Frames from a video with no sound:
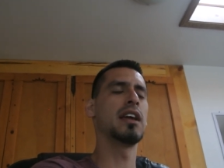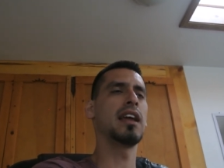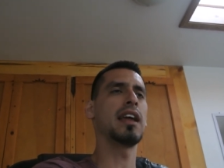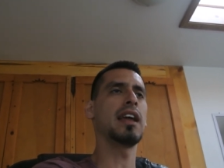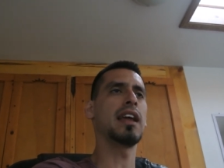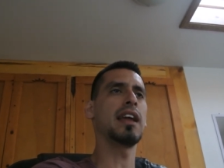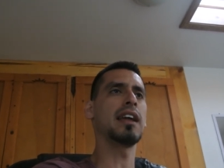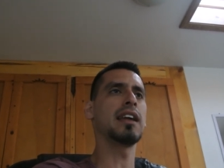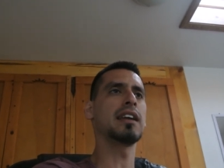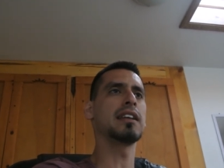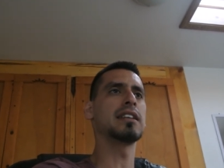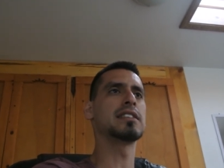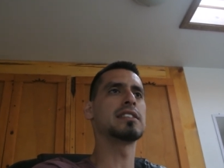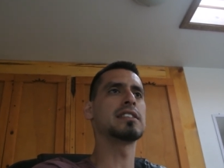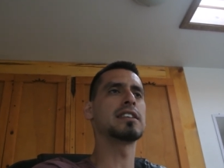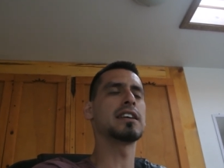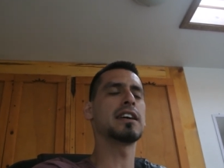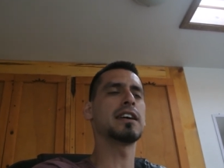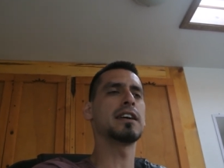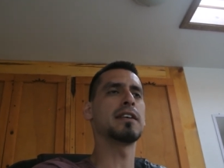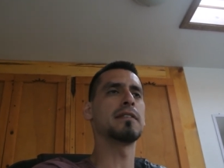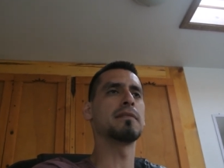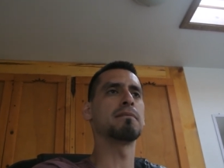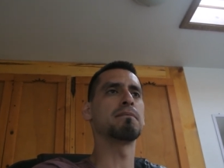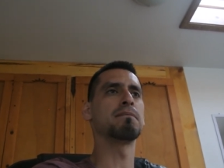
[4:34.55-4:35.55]
And,
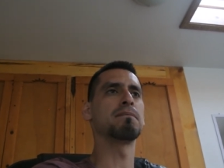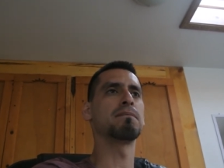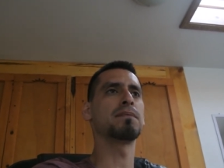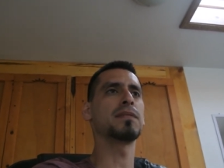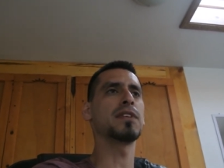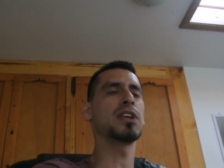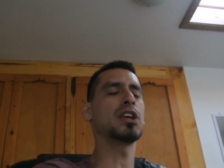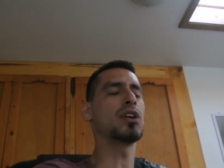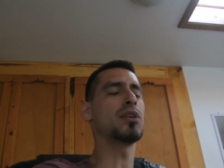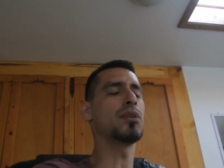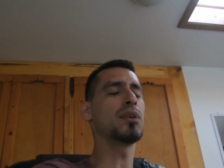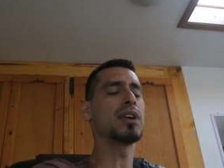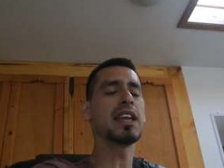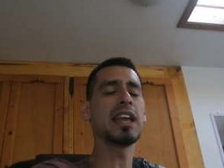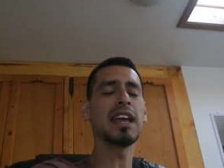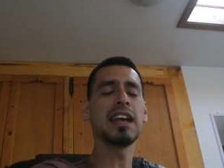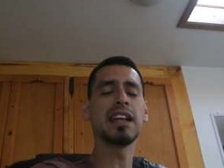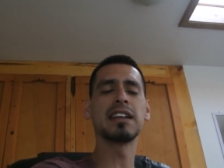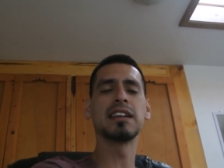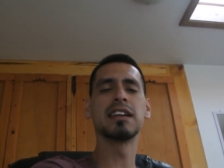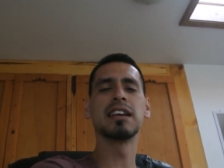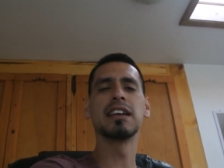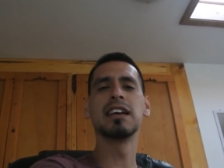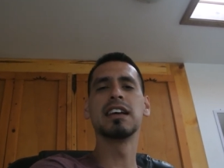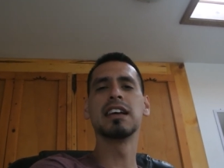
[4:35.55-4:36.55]
um, you know,
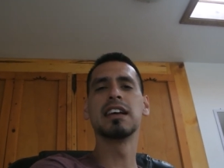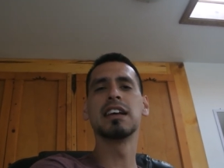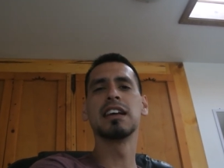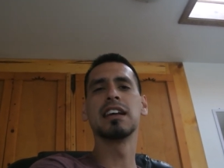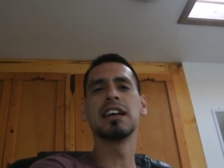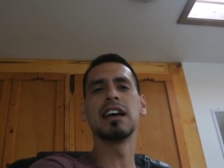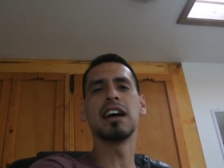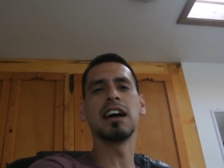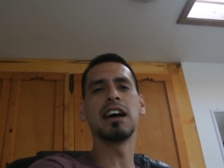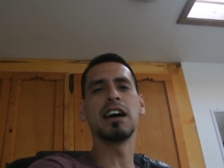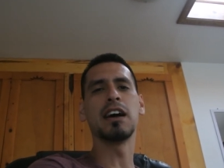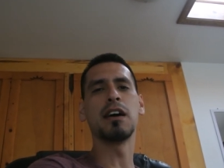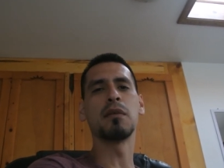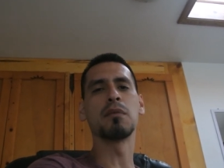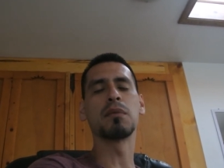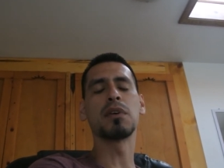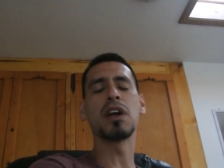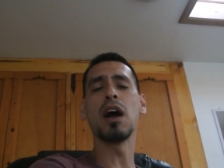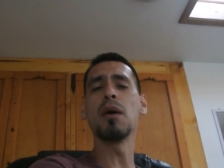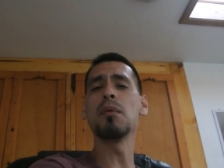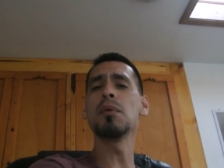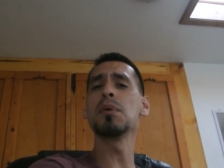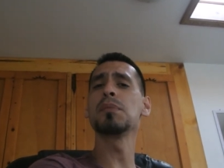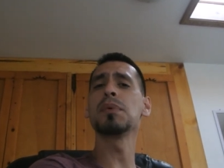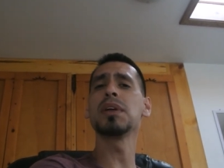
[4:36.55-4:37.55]
again, um,
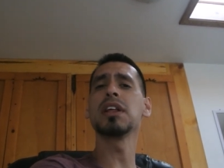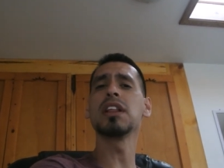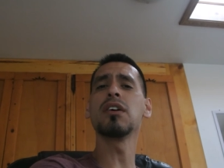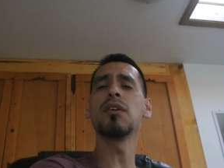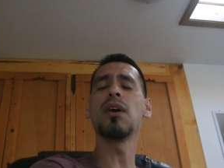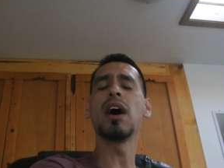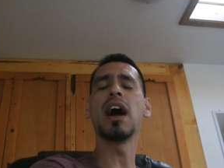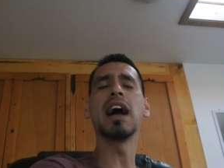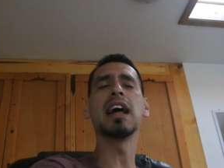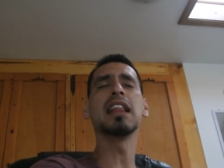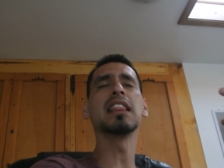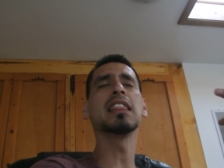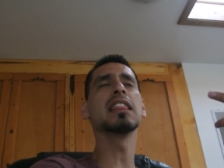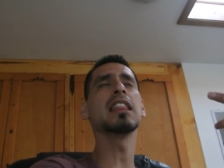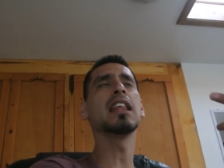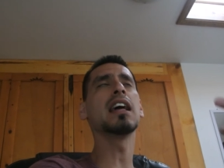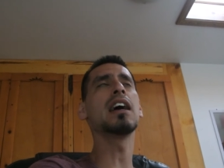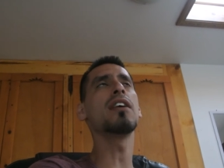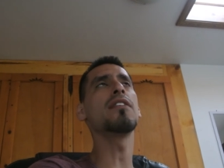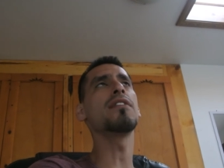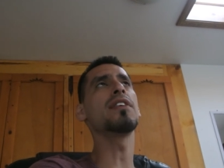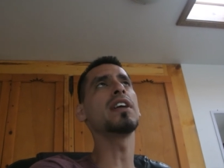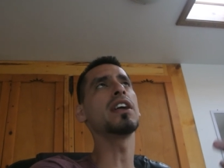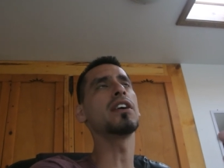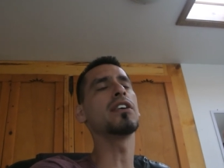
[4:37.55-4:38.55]
comment below. I
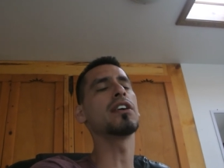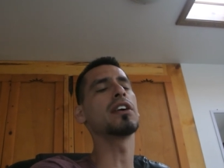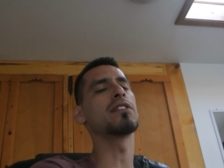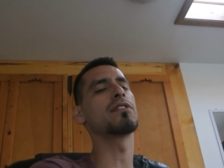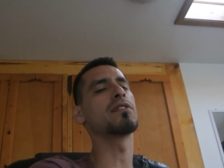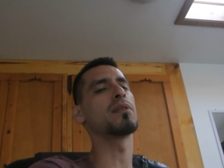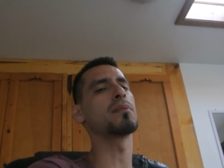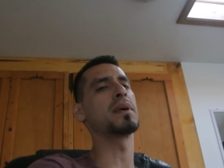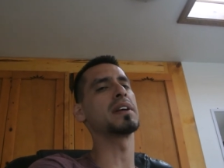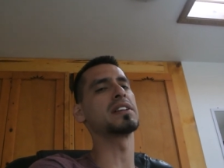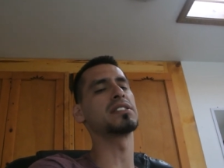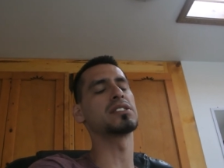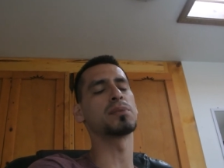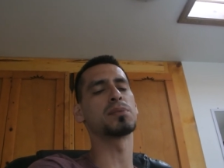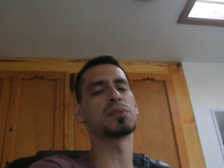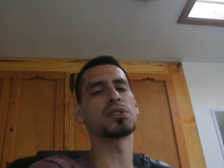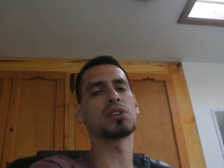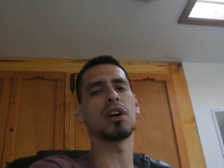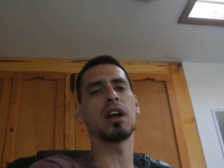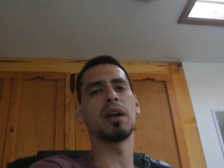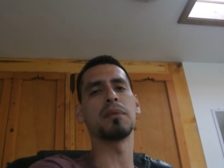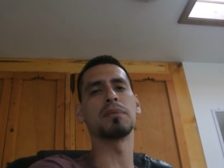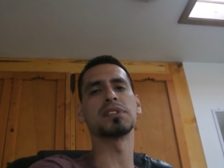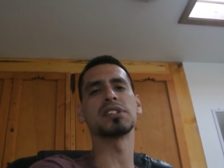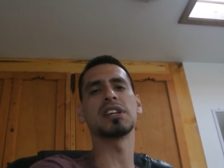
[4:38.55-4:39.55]
love hearing from my
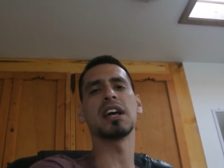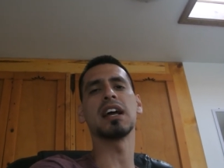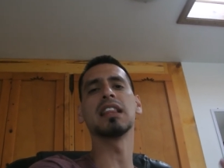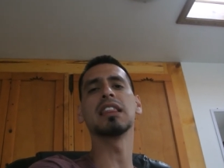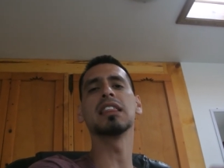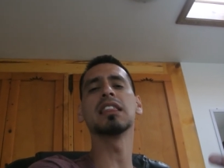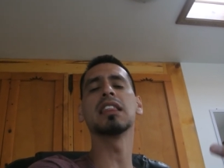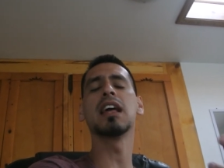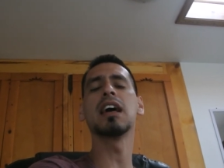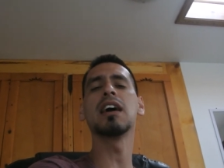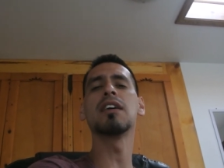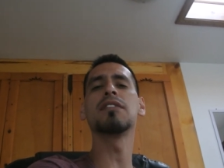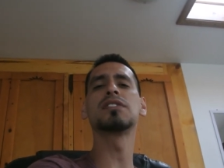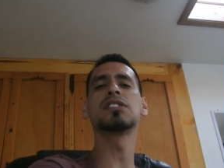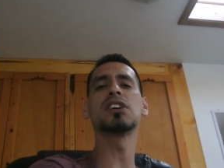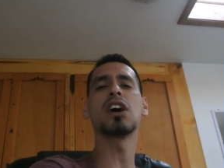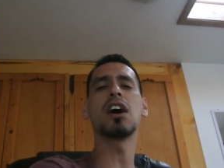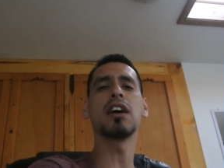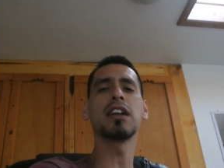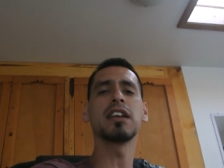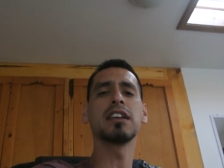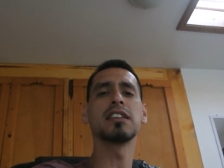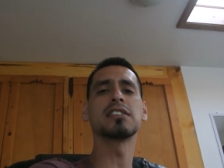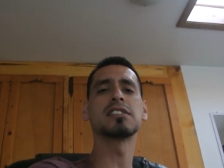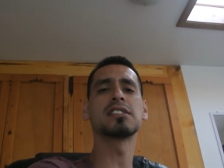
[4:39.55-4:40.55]
subscribers. I love
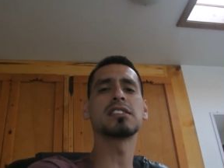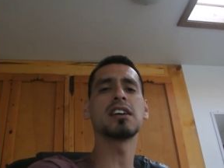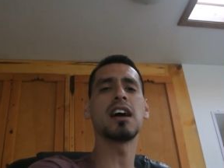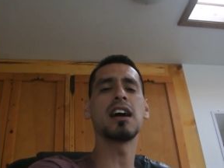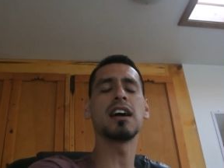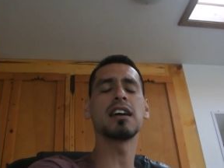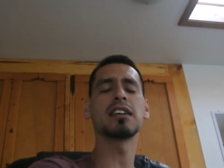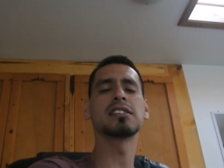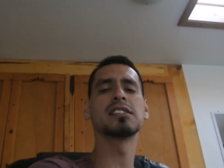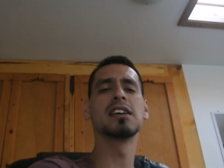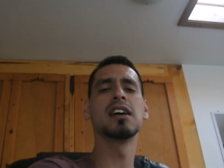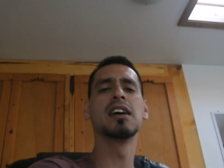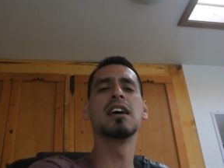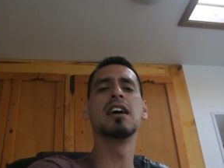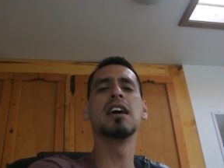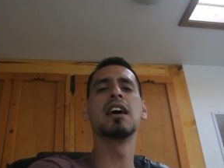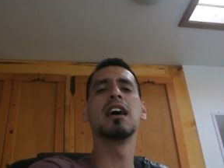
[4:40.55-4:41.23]
talking stocks.